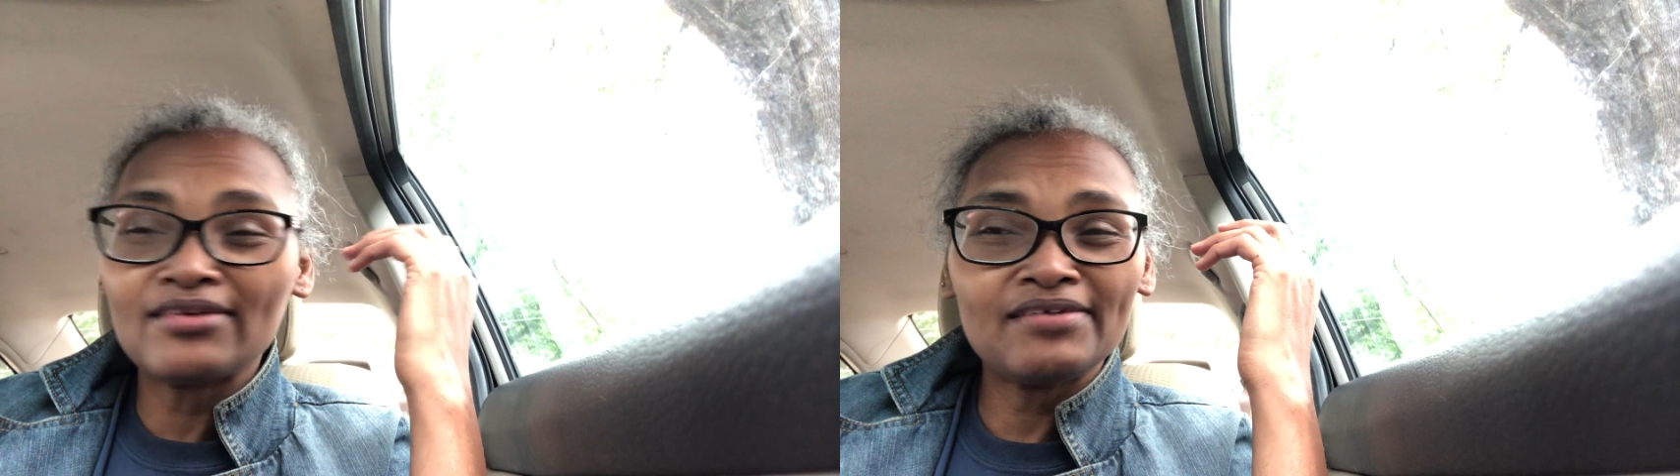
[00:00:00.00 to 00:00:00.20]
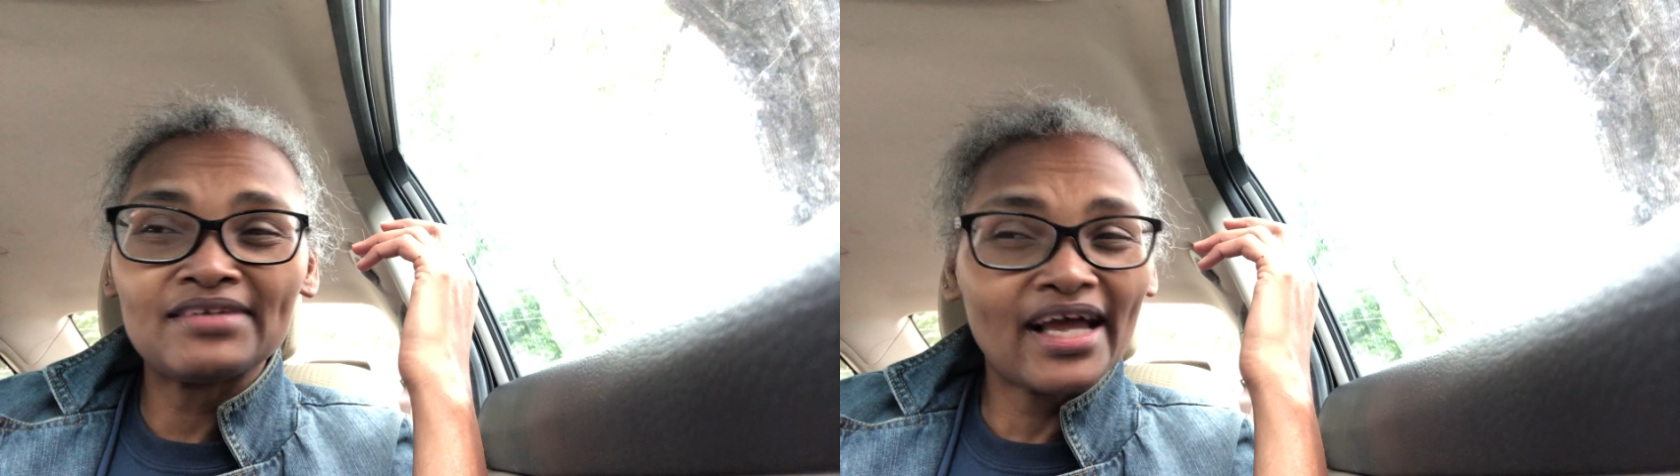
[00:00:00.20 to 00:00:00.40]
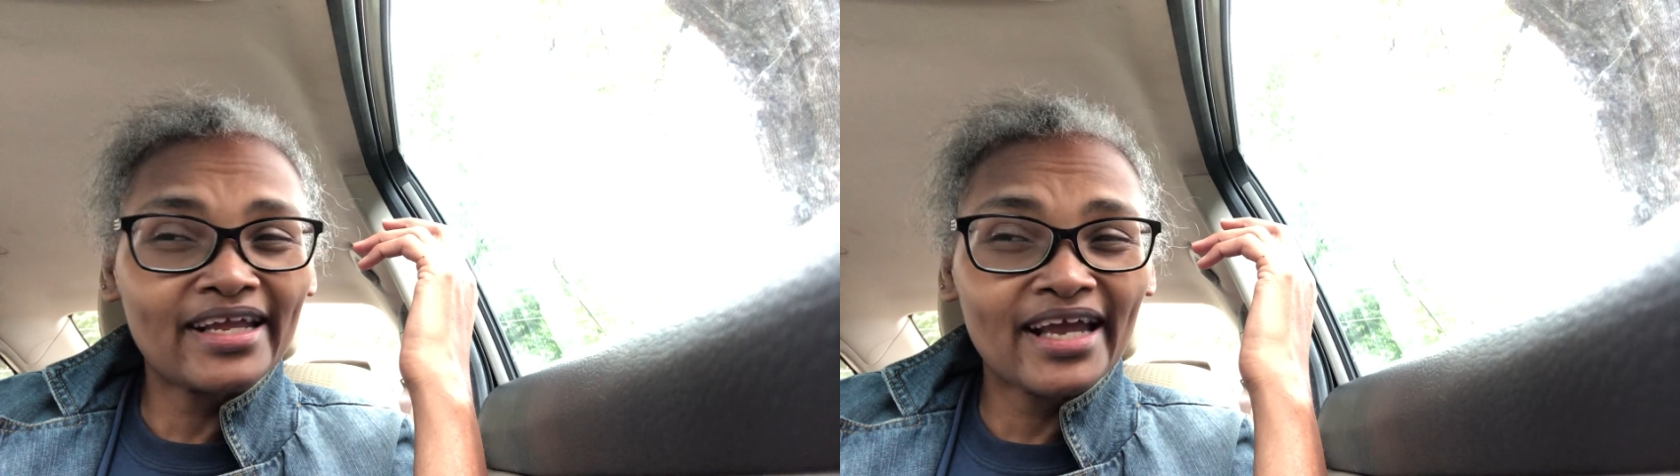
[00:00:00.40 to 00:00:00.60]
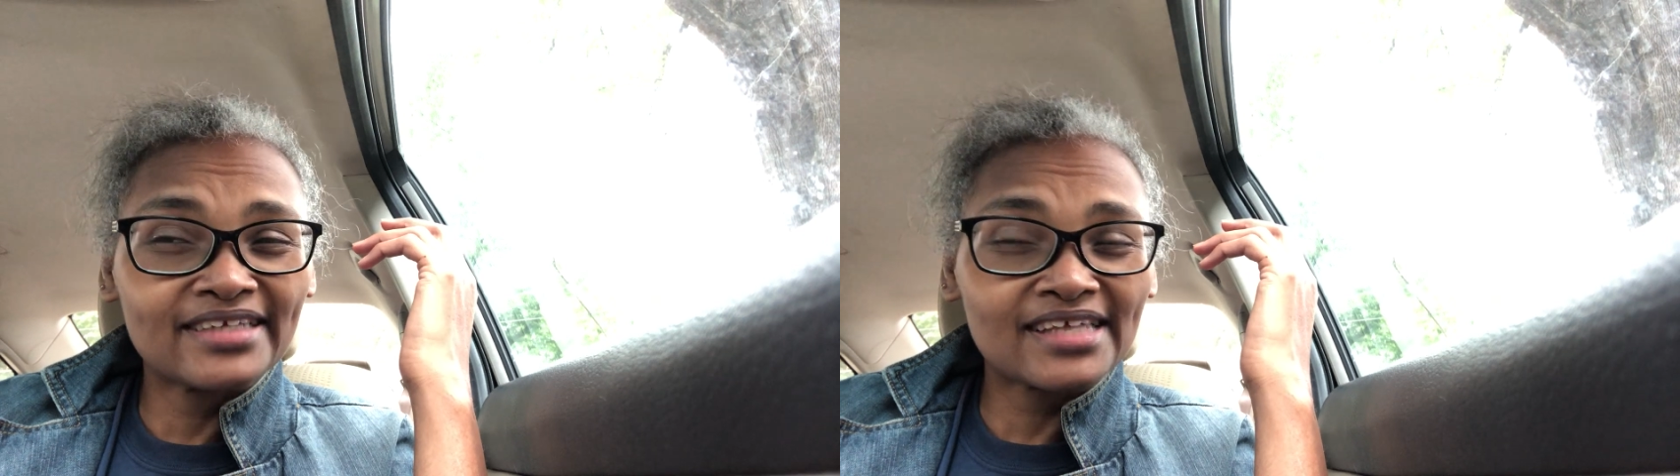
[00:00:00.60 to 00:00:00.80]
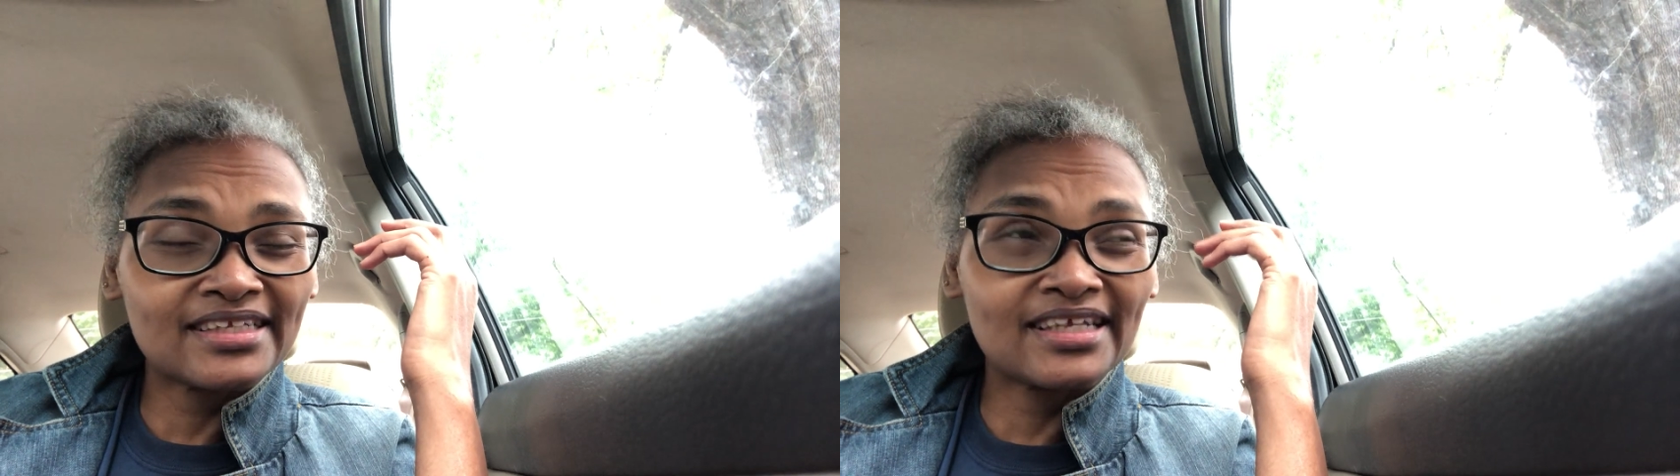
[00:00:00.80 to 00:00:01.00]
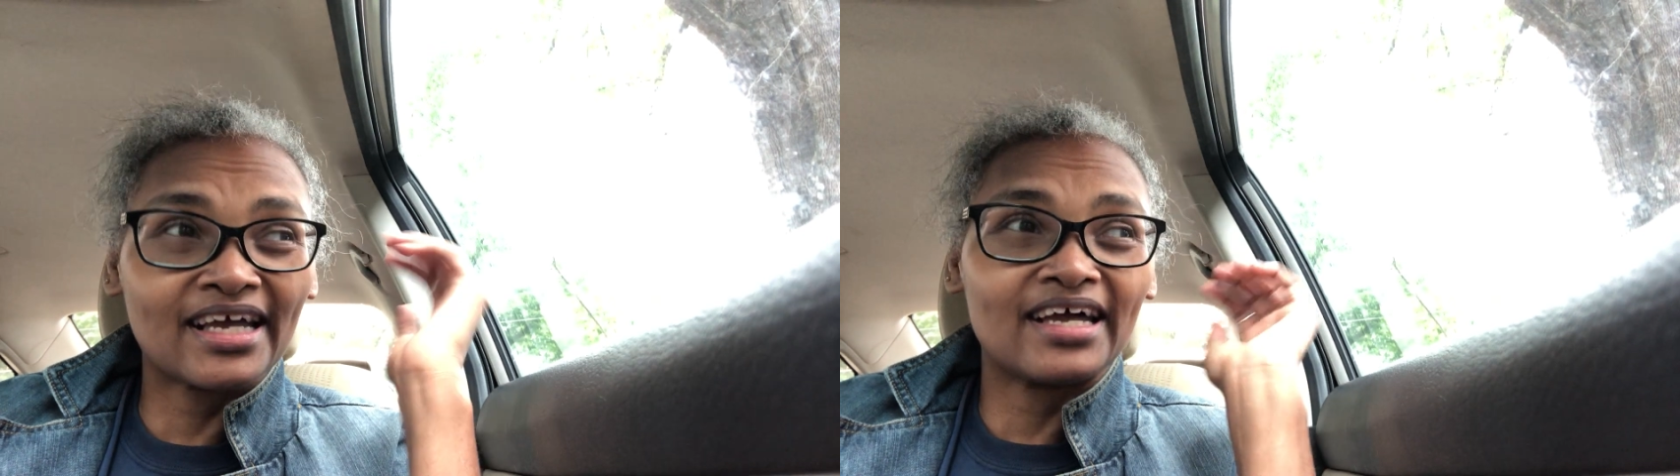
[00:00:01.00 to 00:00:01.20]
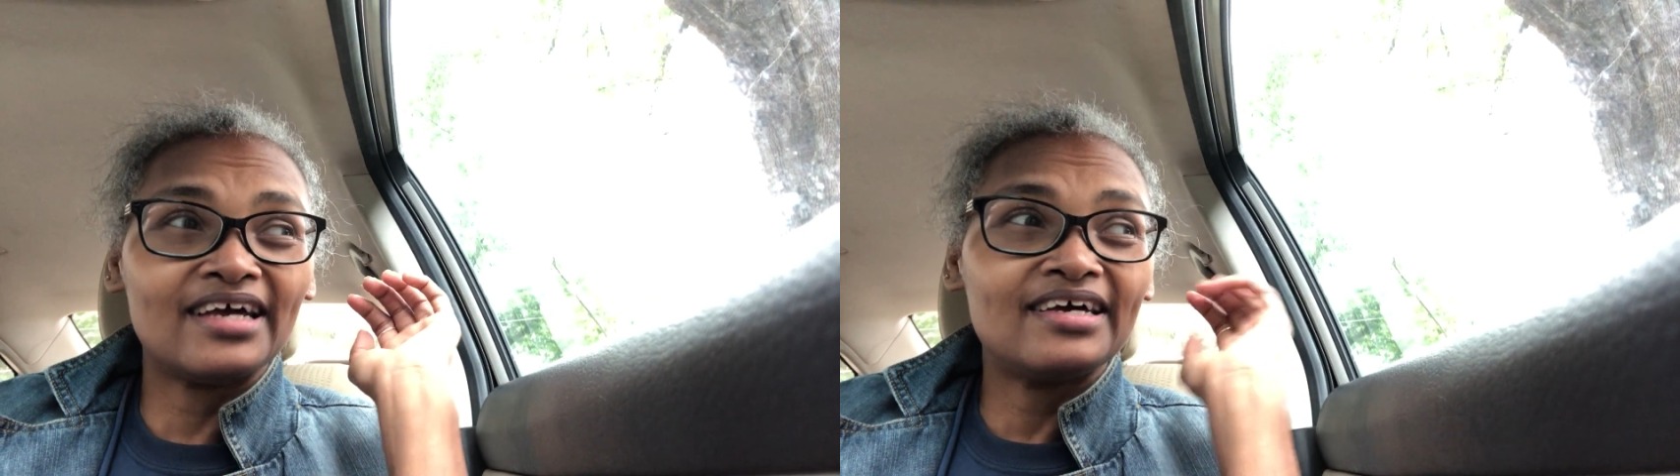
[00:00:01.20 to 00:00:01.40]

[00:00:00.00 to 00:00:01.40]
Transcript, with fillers: don't even like cats like that.